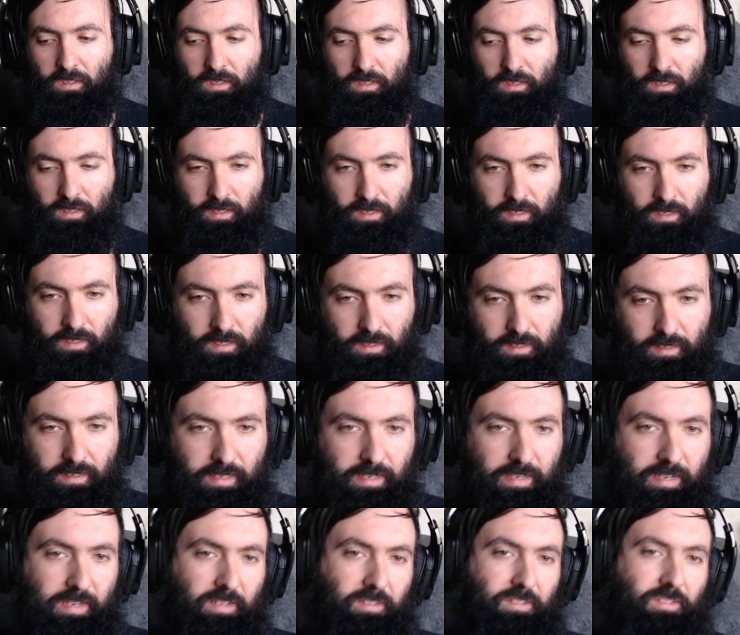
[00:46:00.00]
Uh,
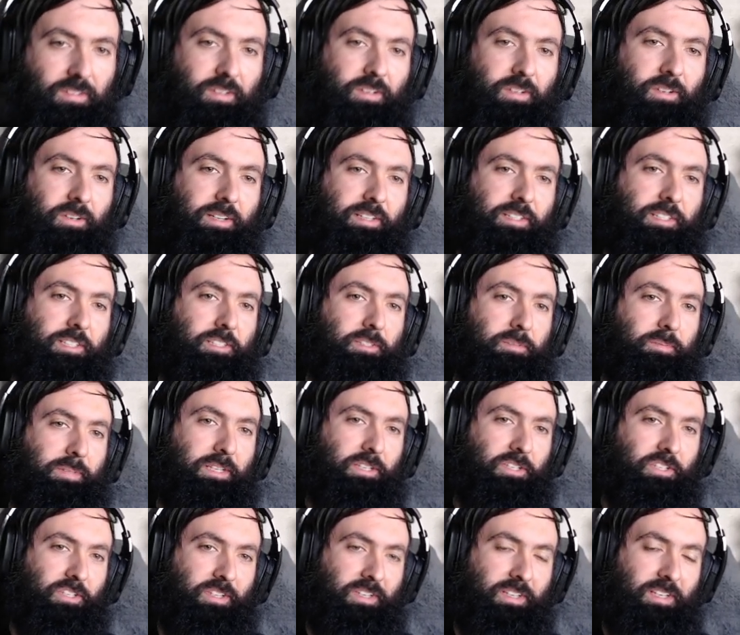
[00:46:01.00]
yeah, so
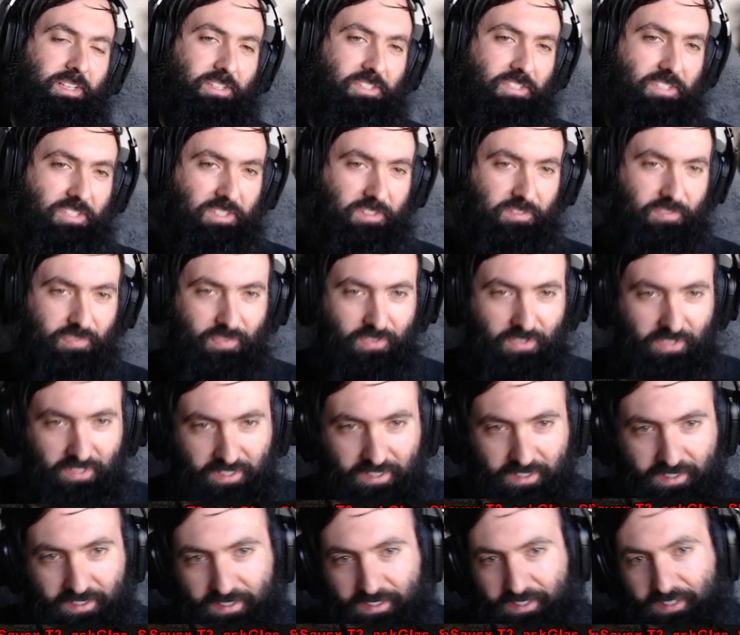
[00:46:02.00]
exclamation HC
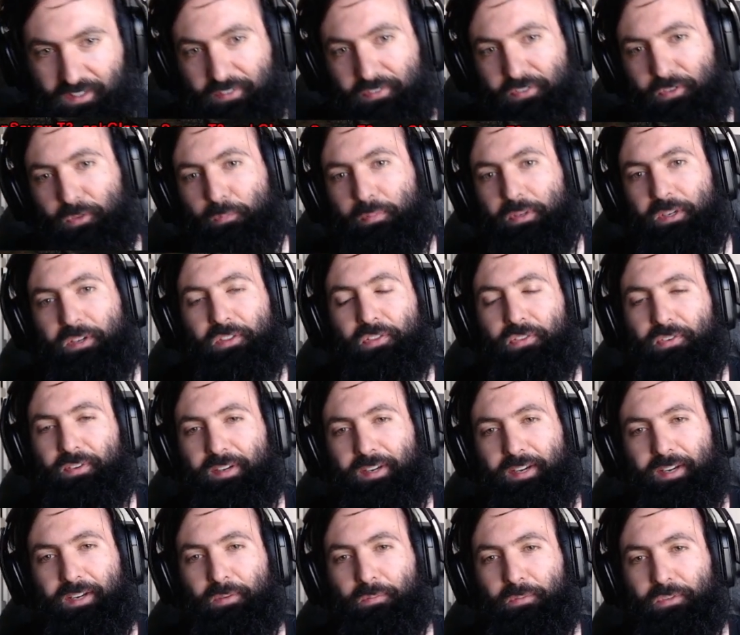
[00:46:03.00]
free. Uh, if you pick three
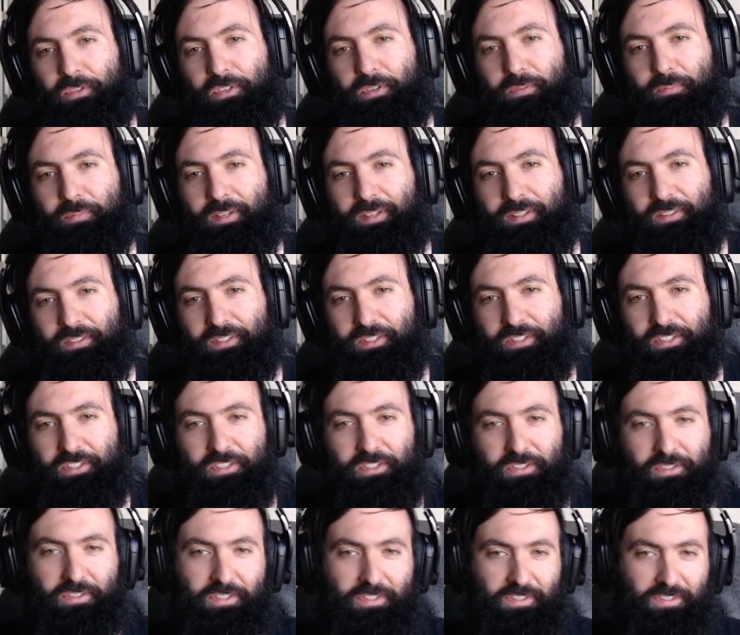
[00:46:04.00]
items from that list,
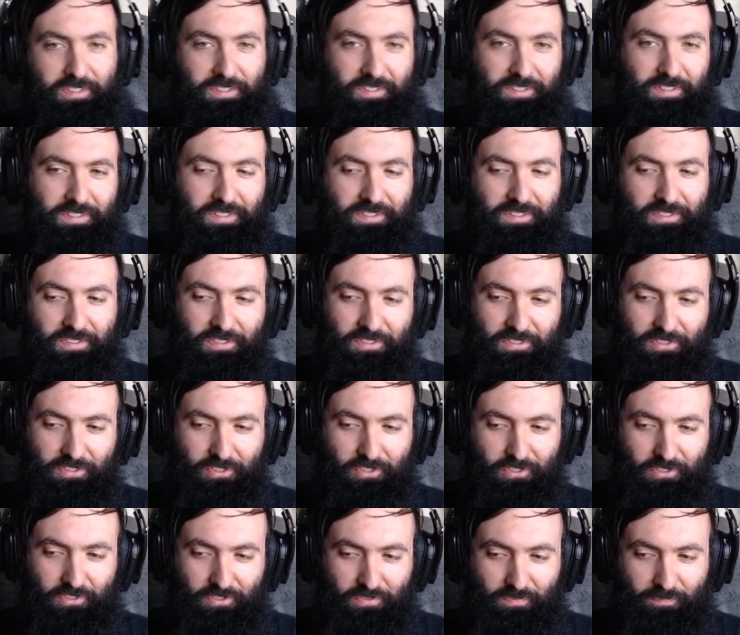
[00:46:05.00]
you can, uh, you can
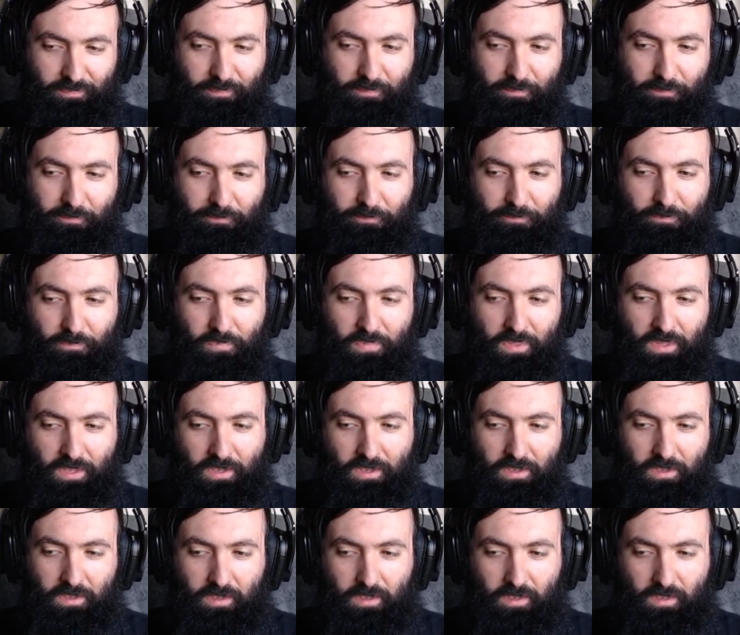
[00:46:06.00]
choose them.
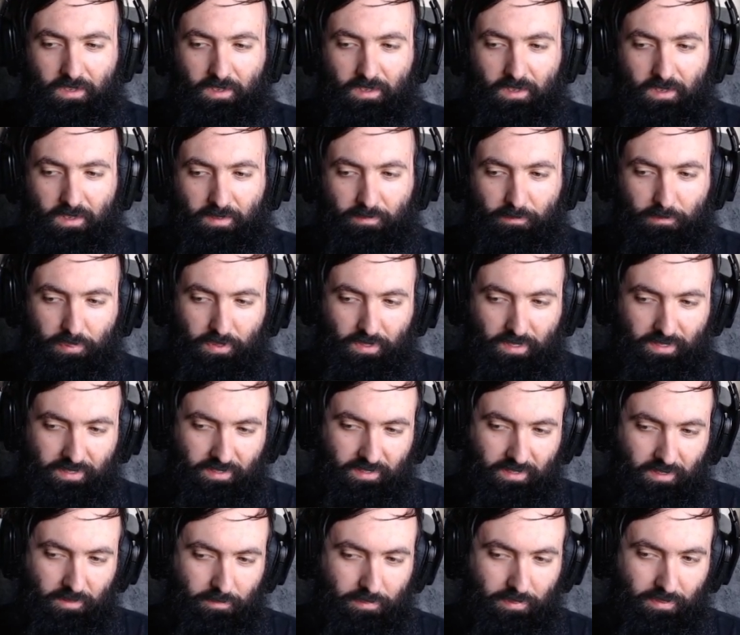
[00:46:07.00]

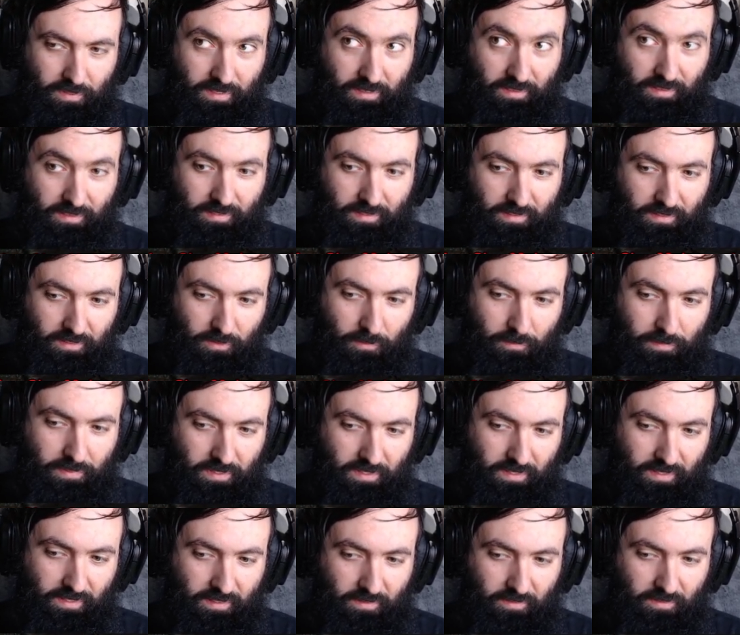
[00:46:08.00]
Pluggy playeth no
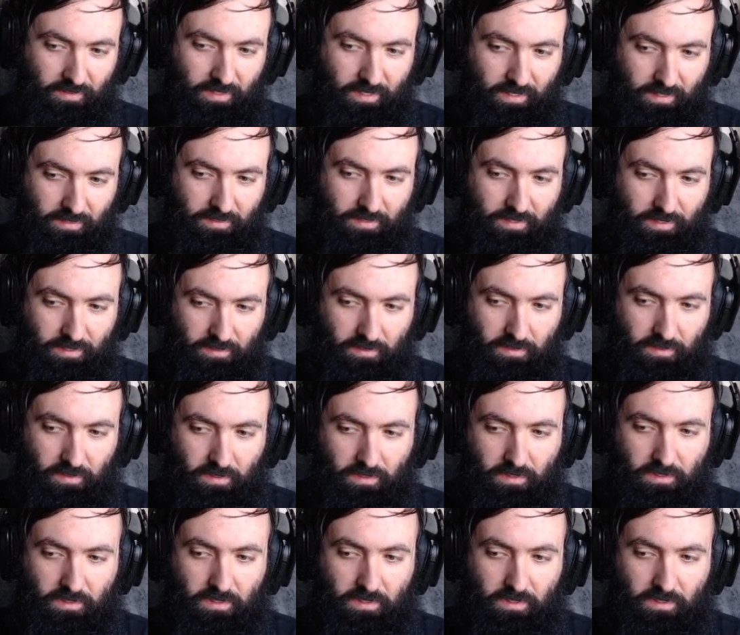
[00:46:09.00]
ping. Well, that too.